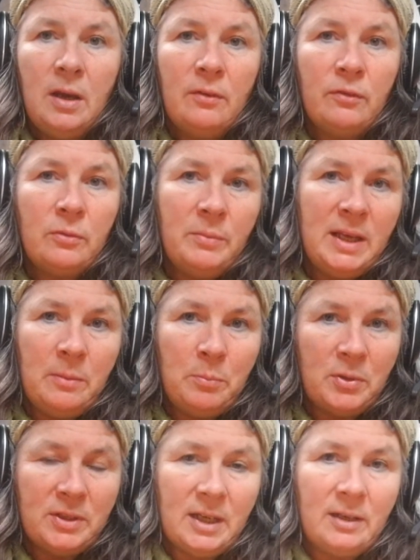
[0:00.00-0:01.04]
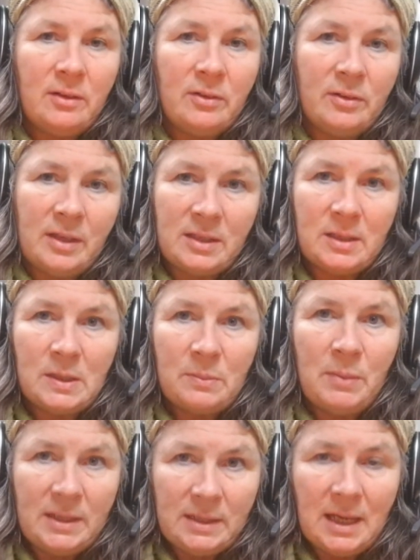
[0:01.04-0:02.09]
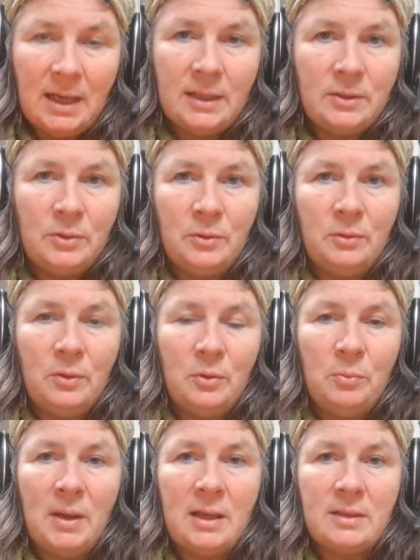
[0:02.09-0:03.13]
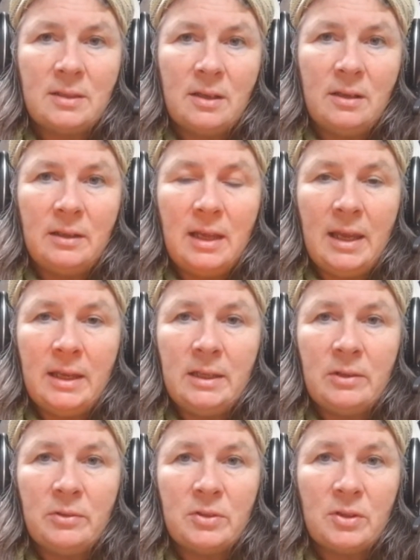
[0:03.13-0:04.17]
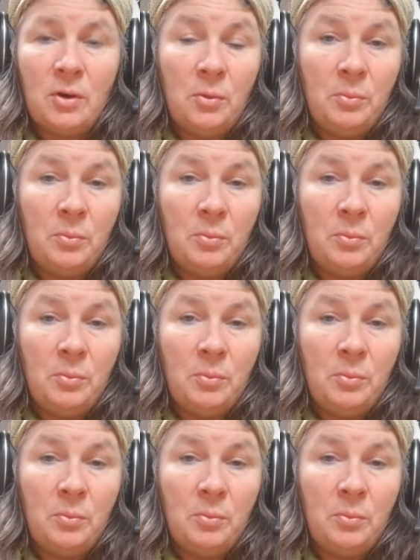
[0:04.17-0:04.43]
For me in particular, that's my dad who passed on 8 years ago.